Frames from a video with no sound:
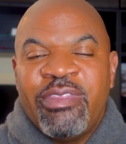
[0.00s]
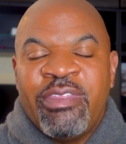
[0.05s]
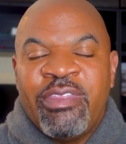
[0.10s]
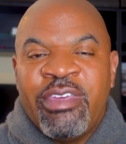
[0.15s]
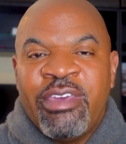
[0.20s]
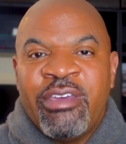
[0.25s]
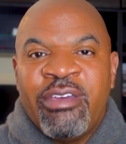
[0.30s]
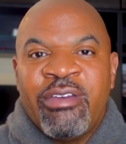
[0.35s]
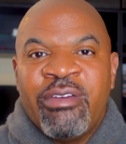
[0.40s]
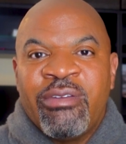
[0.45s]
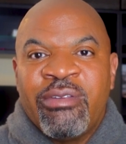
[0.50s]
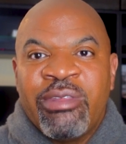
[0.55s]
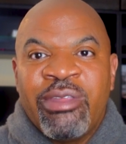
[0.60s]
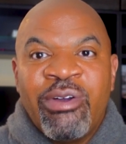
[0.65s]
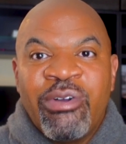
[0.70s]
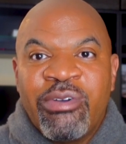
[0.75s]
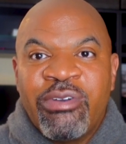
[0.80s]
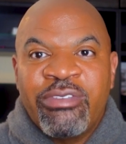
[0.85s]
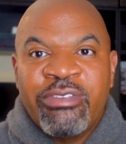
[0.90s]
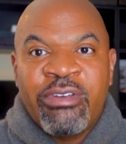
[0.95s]
their
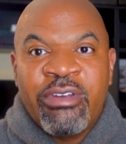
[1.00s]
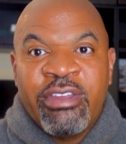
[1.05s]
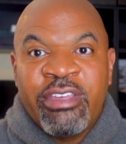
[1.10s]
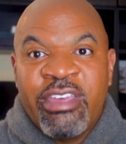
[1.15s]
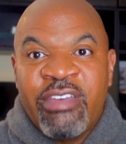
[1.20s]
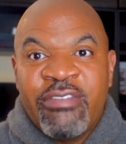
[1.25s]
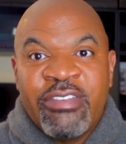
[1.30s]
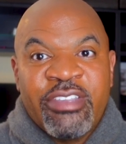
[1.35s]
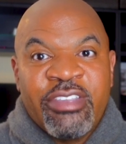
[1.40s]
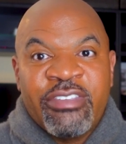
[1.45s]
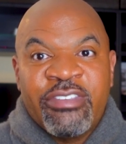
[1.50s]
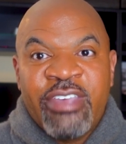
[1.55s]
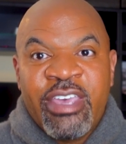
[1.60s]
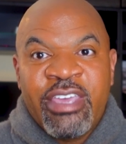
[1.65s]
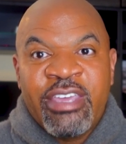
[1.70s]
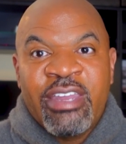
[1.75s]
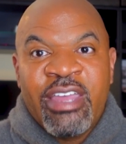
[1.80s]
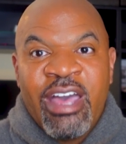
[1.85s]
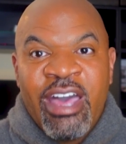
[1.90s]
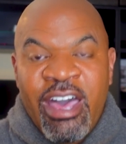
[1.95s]
locals are going to give us a
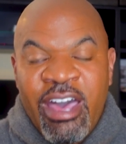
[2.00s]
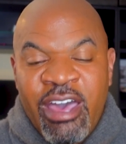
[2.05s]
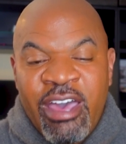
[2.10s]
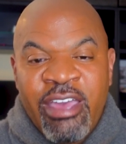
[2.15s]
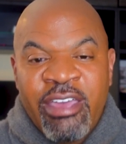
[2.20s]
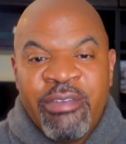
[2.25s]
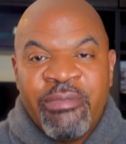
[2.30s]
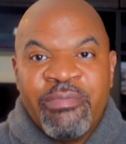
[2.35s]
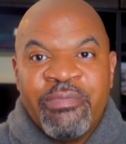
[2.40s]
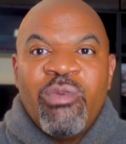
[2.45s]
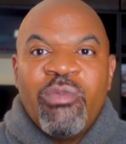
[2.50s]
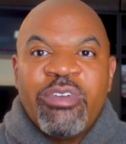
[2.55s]
second eye,